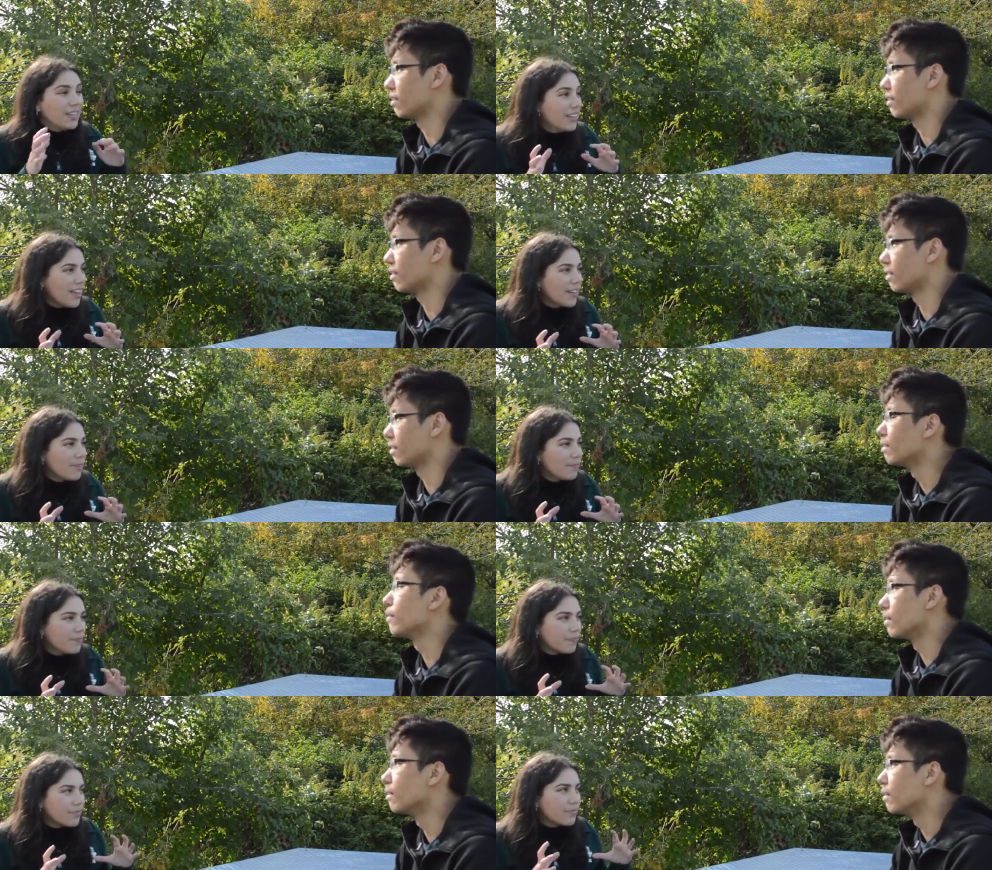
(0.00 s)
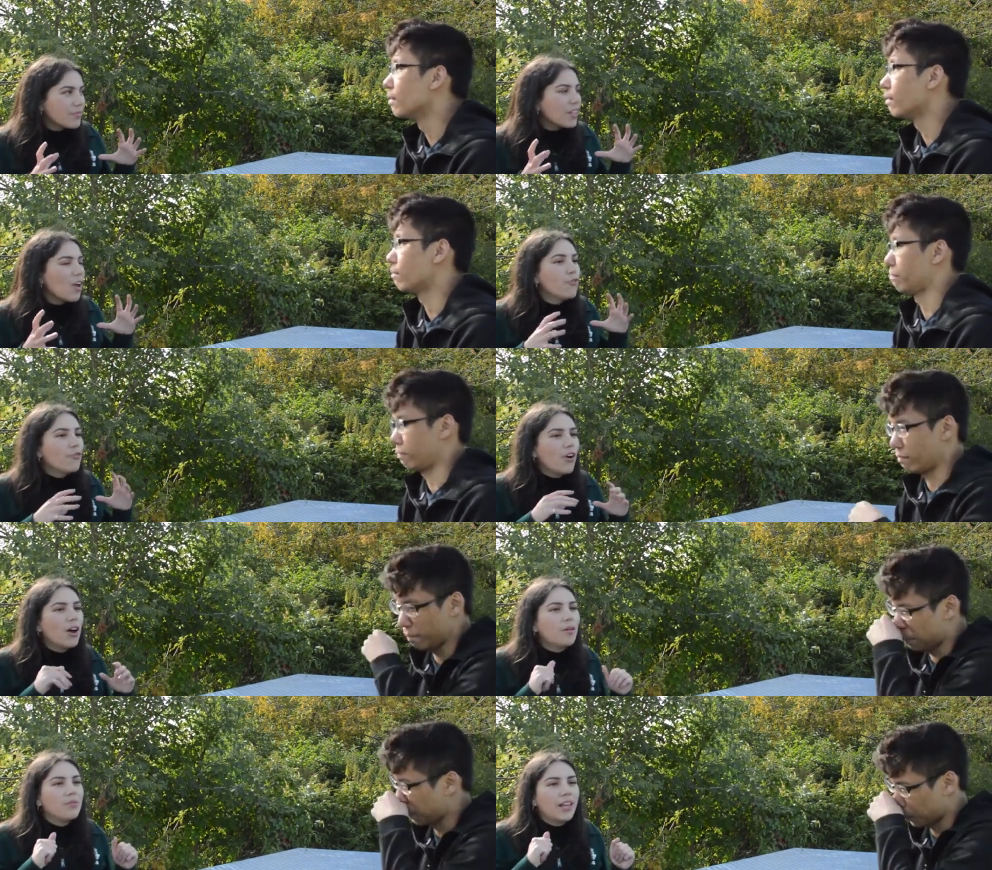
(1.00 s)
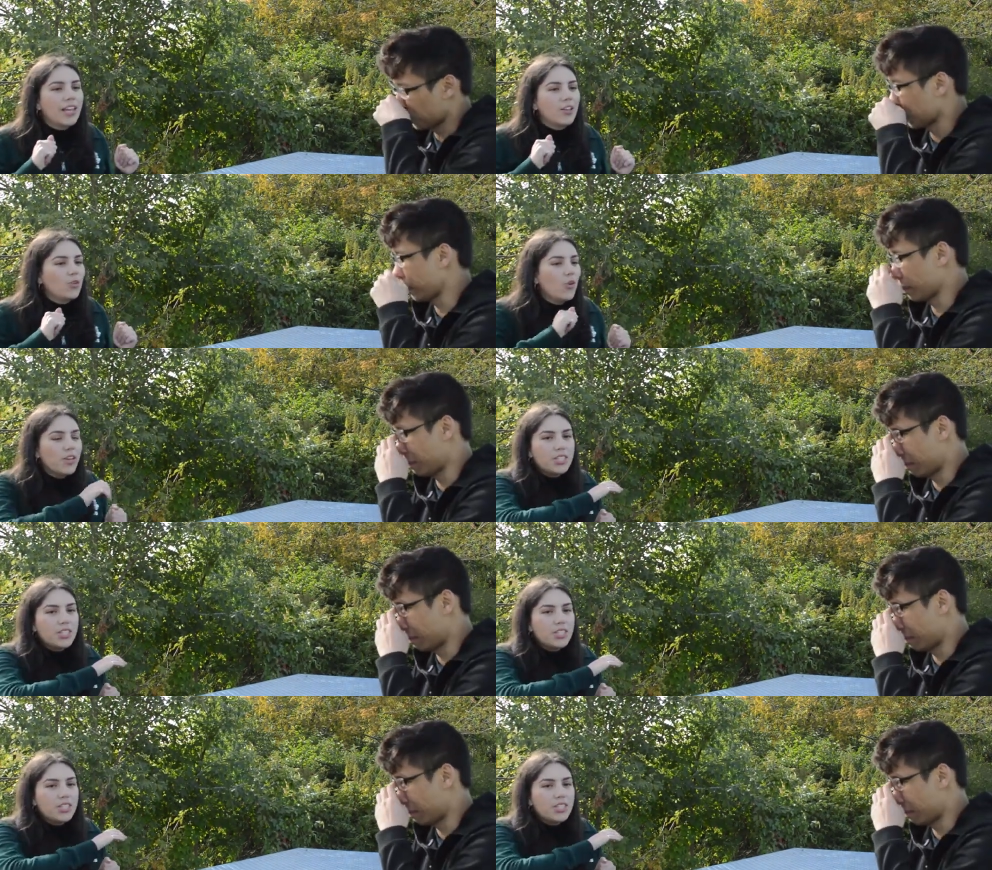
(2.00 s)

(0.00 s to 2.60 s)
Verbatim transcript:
Speaker 1: building from, like, you know,